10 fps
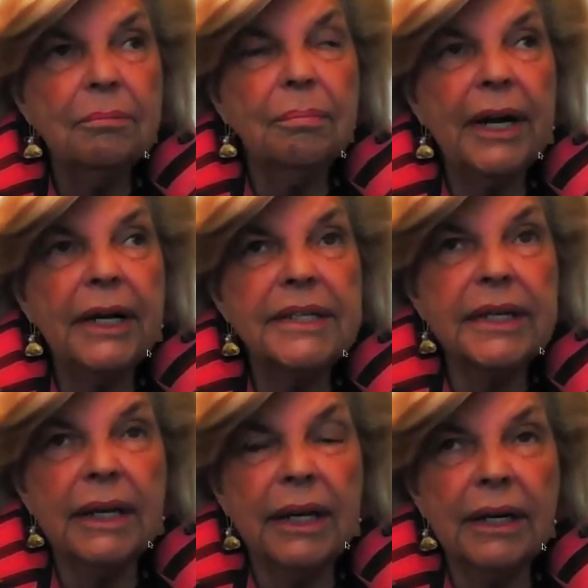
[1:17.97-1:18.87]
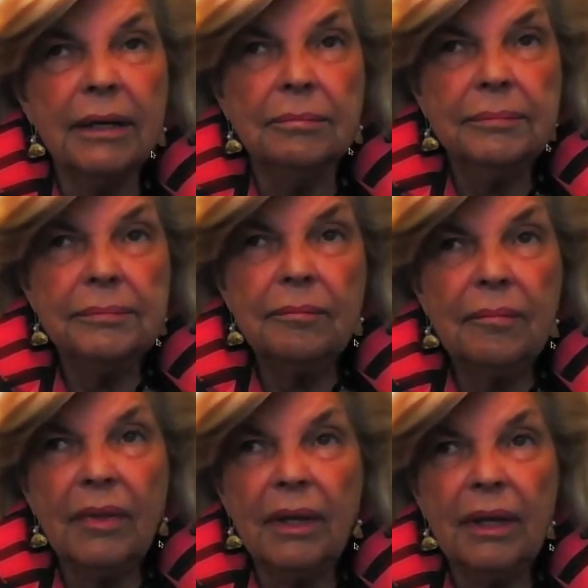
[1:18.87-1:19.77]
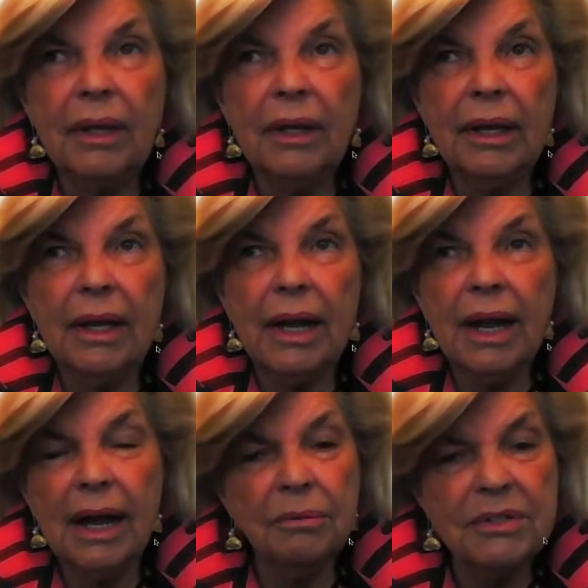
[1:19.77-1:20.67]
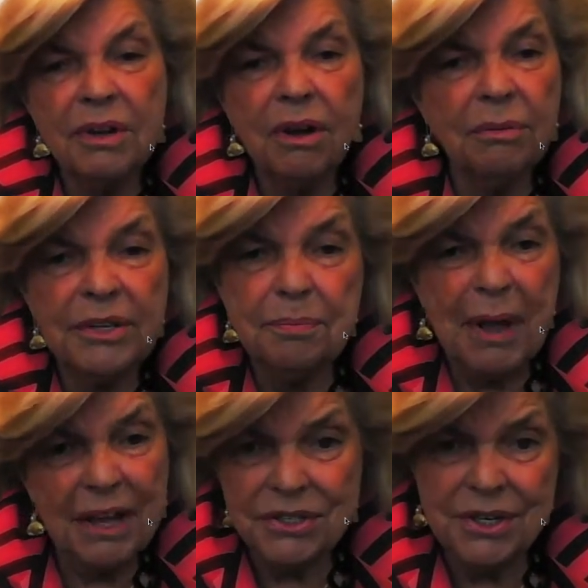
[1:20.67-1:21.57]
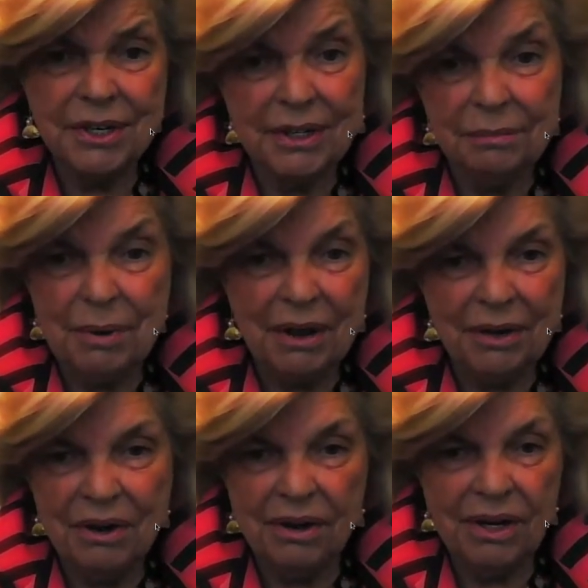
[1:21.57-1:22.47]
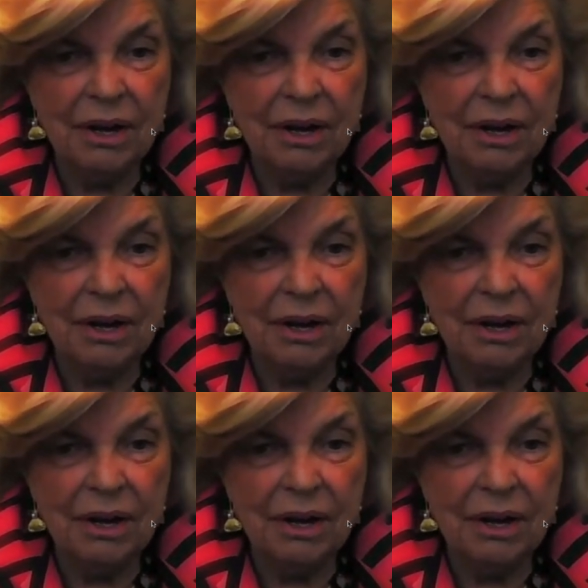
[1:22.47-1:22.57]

But I was always passionate about art.